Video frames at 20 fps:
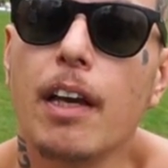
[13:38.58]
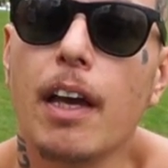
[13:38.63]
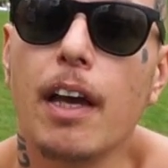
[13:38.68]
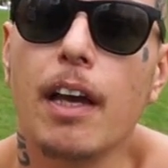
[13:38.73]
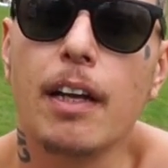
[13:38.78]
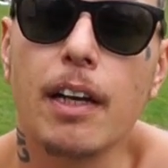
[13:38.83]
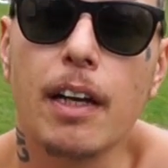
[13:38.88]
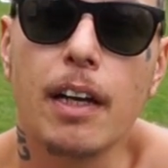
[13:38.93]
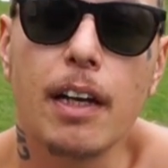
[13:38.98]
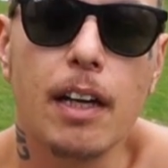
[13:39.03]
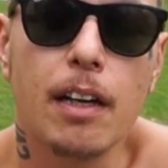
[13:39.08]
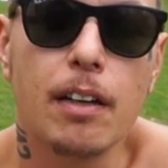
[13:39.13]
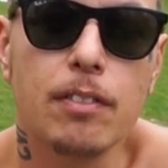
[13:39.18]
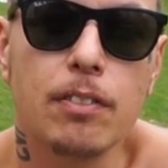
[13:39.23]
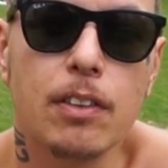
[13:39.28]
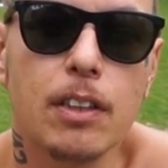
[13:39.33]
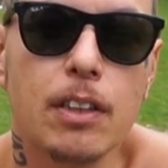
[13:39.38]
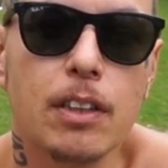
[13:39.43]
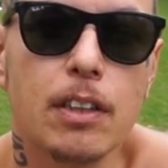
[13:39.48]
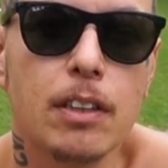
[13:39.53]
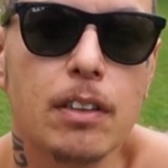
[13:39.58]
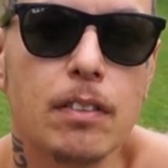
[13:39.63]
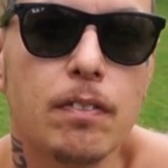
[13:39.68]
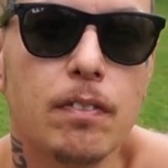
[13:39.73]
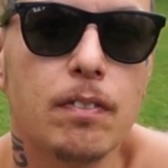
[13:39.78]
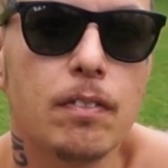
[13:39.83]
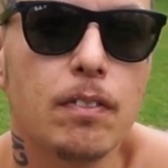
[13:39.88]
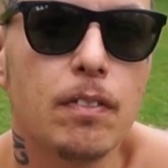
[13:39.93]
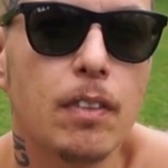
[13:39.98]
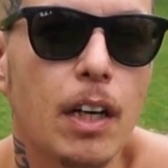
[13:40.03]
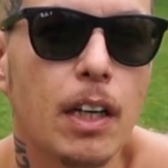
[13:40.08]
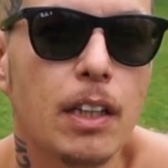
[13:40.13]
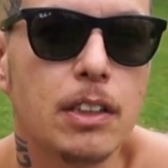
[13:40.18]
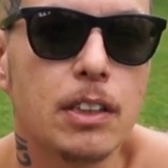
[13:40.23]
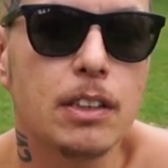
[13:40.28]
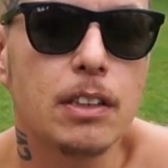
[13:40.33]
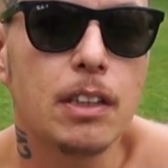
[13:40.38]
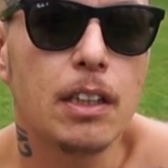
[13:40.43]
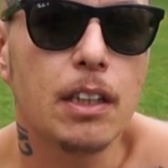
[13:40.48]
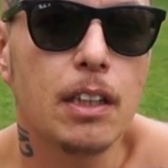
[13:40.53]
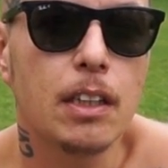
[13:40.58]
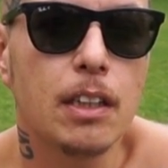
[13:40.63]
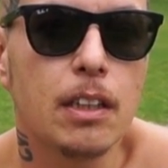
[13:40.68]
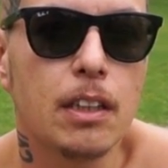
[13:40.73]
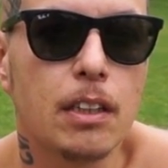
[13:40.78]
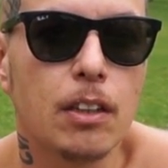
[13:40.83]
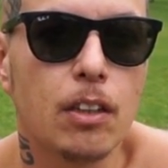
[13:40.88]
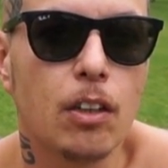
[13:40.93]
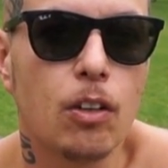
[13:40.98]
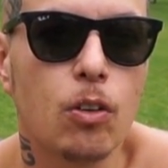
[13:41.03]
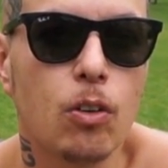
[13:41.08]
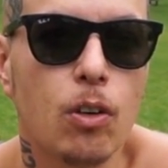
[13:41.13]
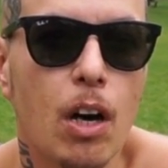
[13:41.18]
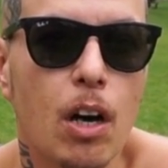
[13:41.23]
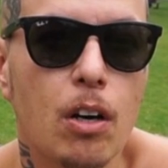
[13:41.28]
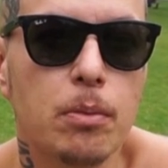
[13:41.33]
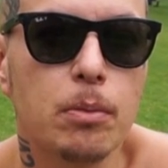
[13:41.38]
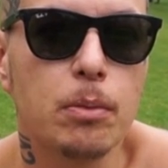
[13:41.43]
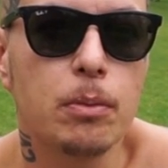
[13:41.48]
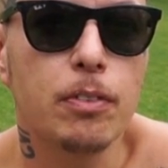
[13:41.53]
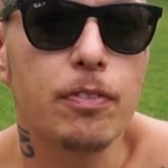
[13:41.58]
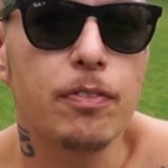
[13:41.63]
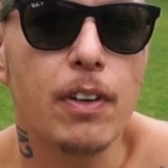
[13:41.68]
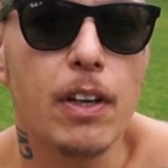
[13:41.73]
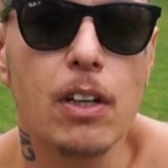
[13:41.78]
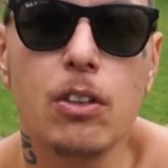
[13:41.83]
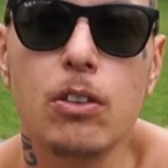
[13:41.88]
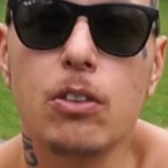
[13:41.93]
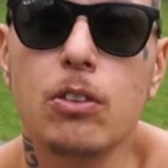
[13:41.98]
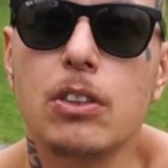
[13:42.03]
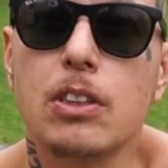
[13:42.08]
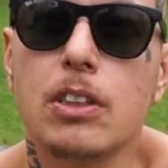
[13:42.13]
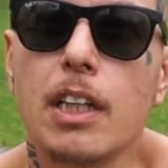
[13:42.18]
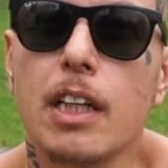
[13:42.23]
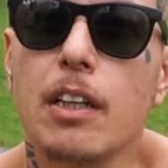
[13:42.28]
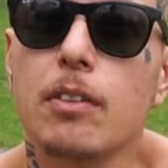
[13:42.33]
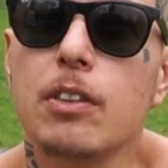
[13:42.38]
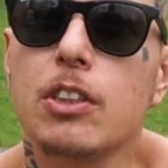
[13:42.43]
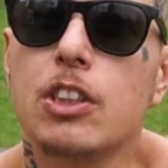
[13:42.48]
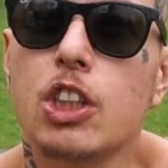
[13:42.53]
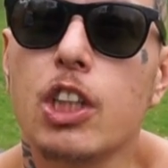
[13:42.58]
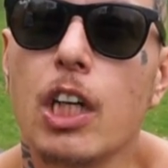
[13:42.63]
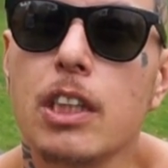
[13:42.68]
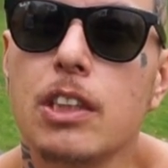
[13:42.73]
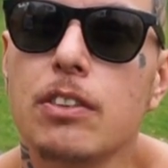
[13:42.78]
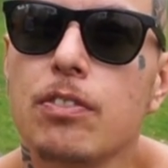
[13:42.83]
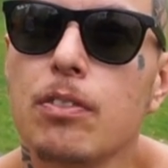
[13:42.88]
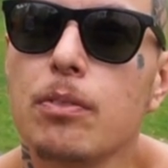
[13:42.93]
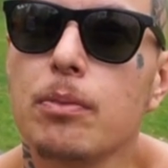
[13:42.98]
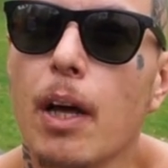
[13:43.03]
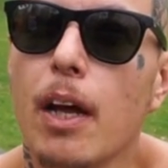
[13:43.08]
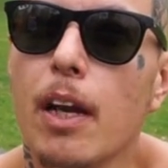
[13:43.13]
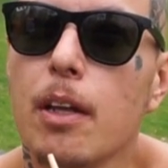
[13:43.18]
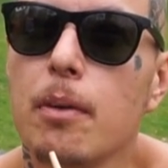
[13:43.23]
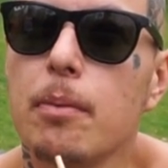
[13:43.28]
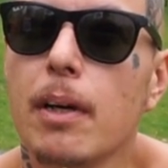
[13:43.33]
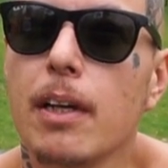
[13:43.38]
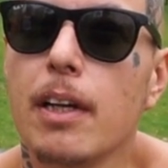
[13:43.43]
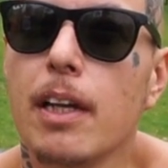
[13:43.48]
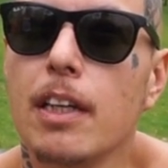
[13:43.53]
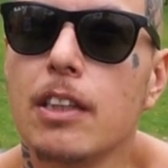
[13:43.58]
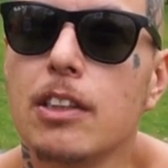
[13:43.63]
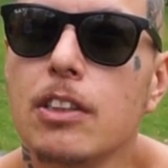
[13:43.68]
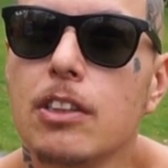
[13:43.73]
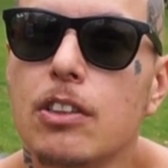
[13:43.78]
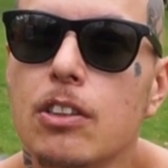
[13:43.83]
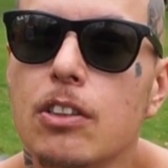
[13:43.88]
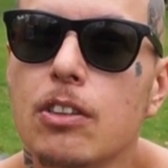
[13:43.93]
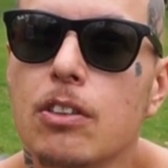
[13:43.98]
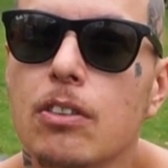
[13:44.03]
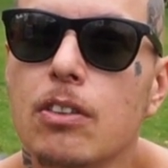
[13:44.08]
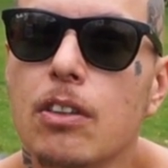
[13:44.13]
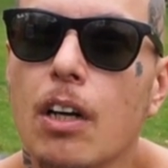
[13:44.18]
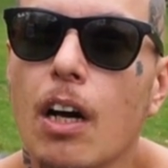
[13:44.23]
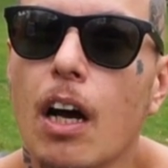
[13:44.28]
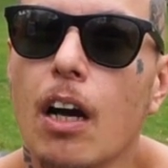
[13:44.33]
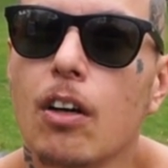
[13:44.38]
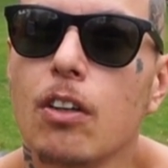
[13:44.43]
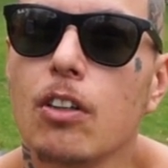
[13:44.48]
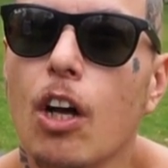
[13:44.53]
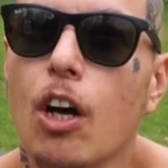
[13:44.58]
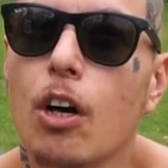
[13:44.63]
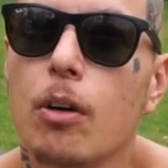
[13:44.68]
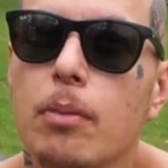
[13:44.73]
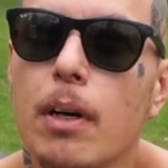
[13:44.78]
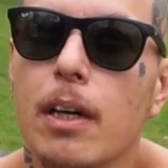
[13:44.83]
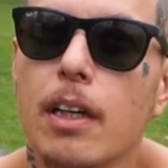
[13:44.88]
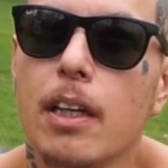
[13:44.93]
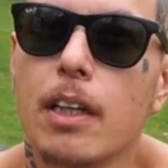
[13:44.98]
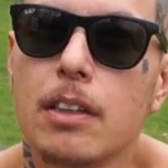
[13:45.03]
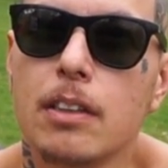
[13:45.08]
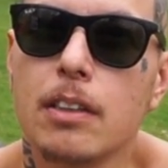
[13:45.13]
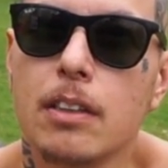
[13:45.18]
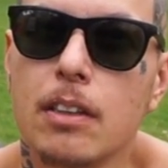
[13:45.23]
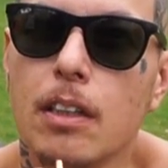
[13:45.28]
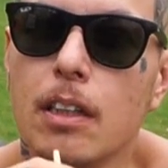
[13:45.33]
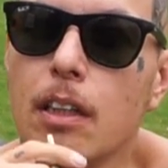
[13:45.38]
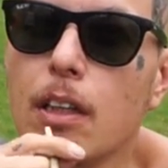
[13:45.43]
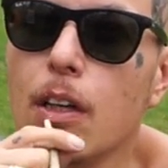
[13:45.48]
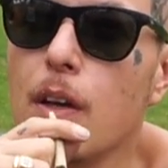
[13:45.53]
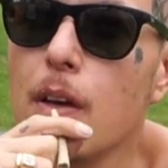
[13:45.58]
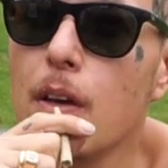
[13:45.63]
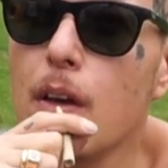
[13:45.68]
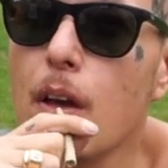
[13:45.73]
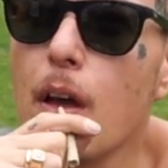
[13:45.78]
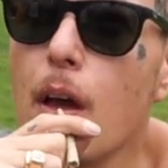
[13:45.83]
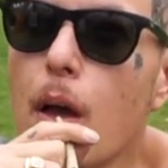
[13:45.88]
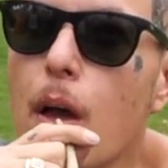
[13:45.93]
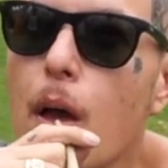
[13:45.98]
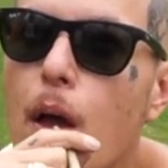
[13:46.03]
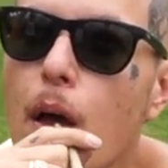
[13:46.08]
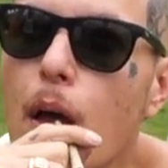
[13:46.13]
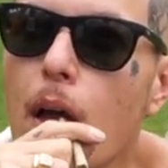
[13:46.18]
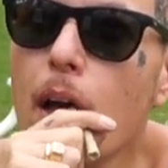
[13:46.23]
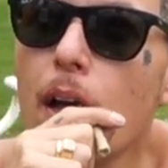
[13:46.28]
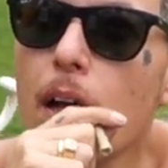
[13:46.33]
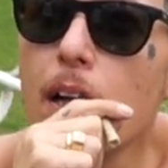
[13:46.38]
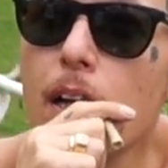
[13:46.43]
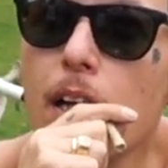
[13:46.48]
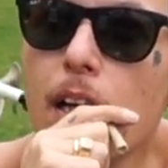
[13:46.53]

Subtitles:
And I have a... I just did a whole album with Fatal Hussein with Tretch from Naughty by Nature, too. Oh, wow. Good for you, man.